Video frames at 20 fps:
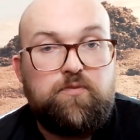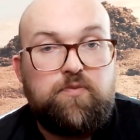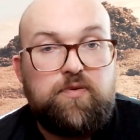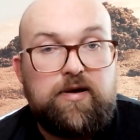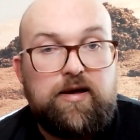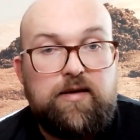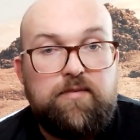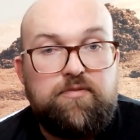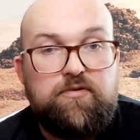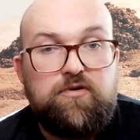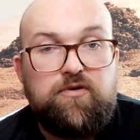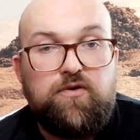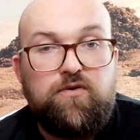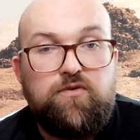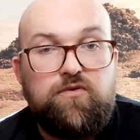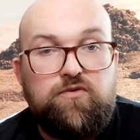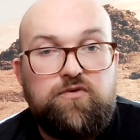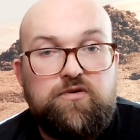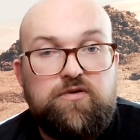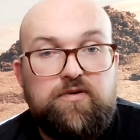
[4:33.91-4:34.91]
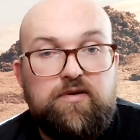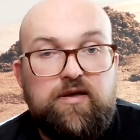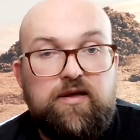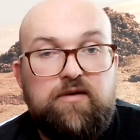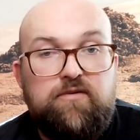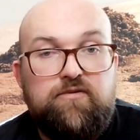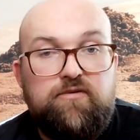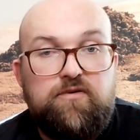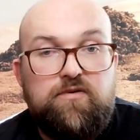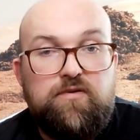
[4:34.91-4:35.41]
Pipes ghost,
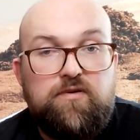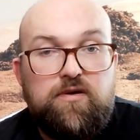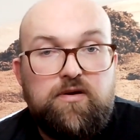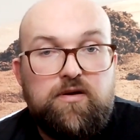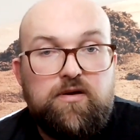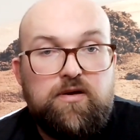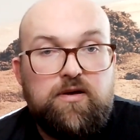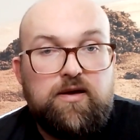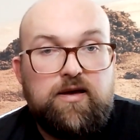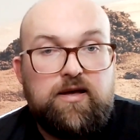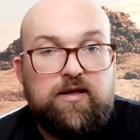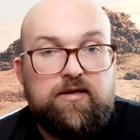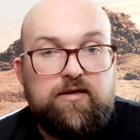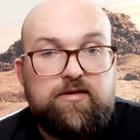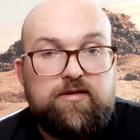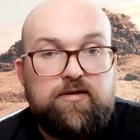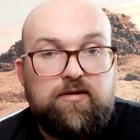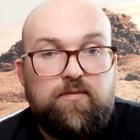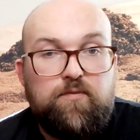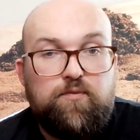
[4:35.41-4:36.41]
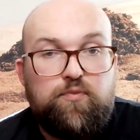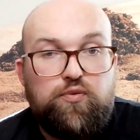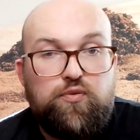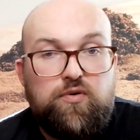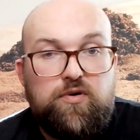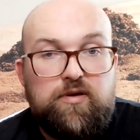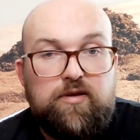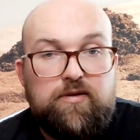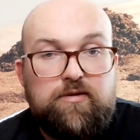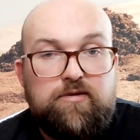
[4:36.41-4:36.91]
even at some
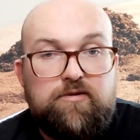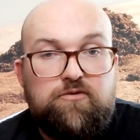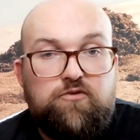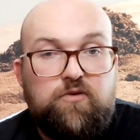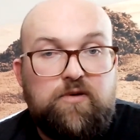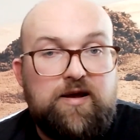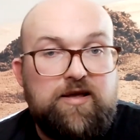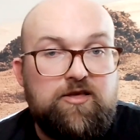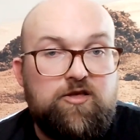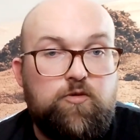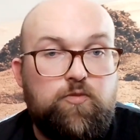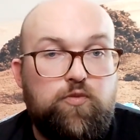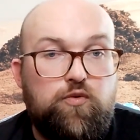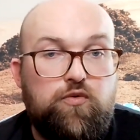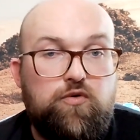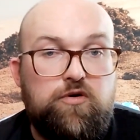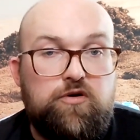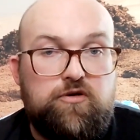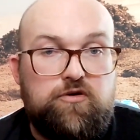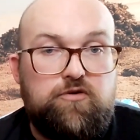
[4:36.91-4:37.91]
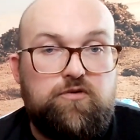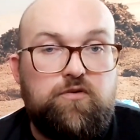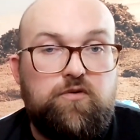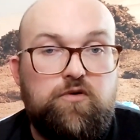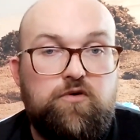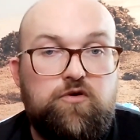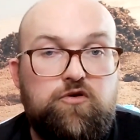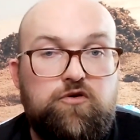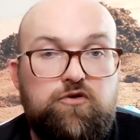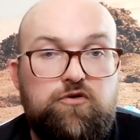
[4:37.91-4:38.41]
point transports to
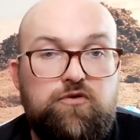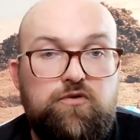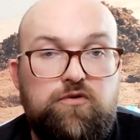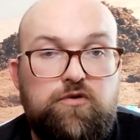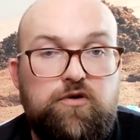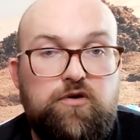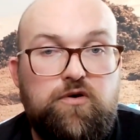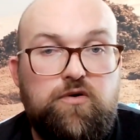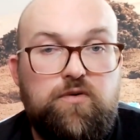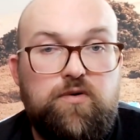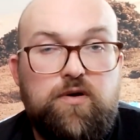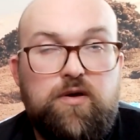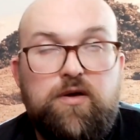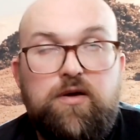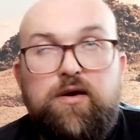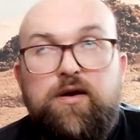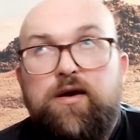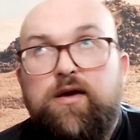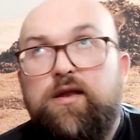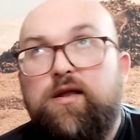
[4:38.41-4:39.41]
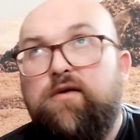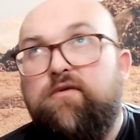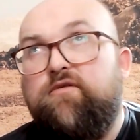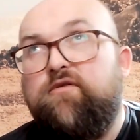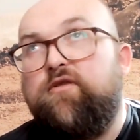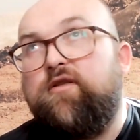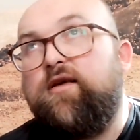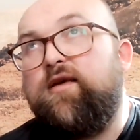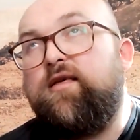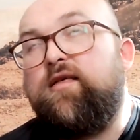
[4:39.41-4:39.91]
the studio, and
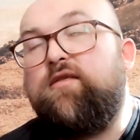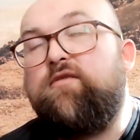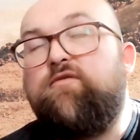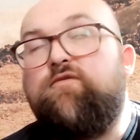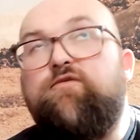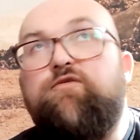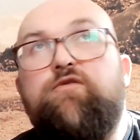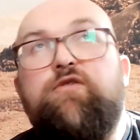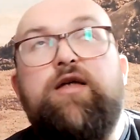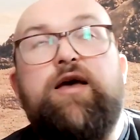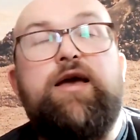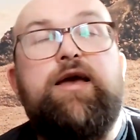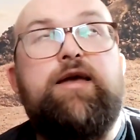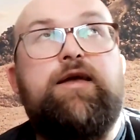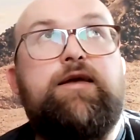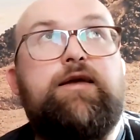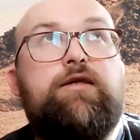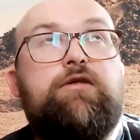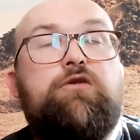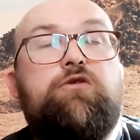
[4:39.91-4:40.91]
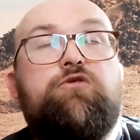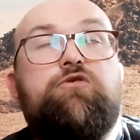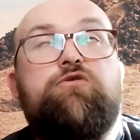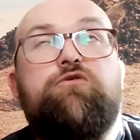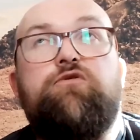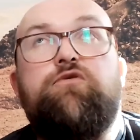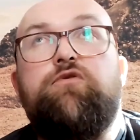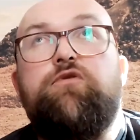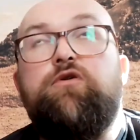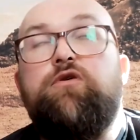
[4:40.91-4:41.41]
everything is flying in the
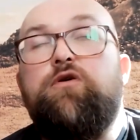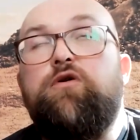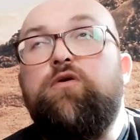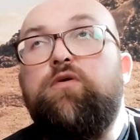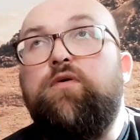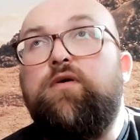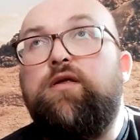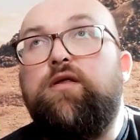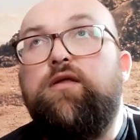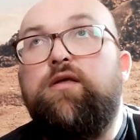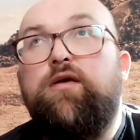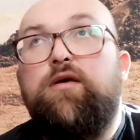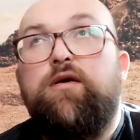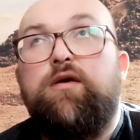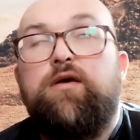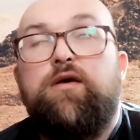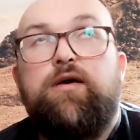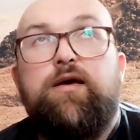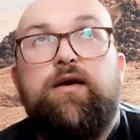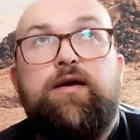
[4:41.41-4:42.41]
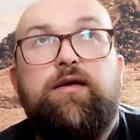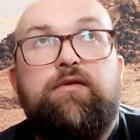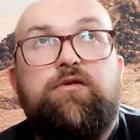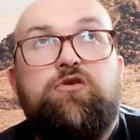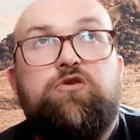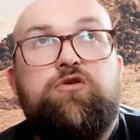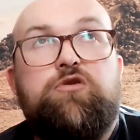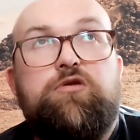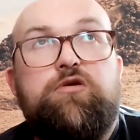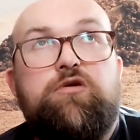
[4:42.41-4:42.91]
studio, and
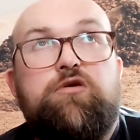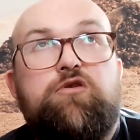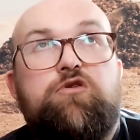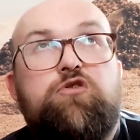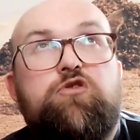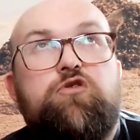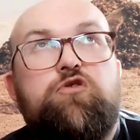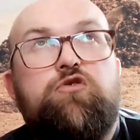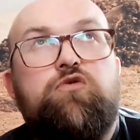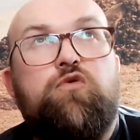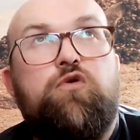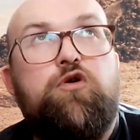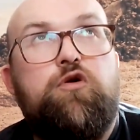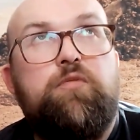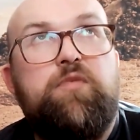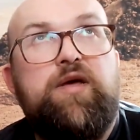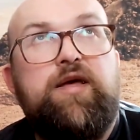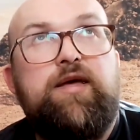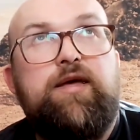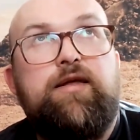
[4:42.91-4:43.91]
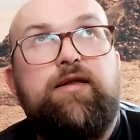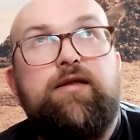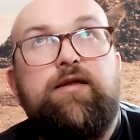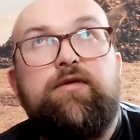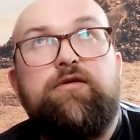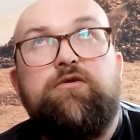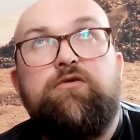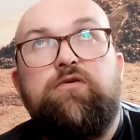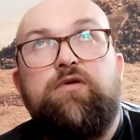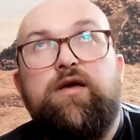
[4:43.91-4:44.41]
storming in the
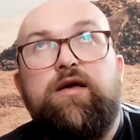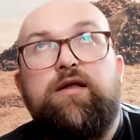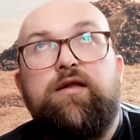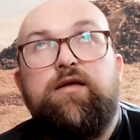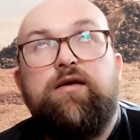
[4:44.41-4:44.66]
studio,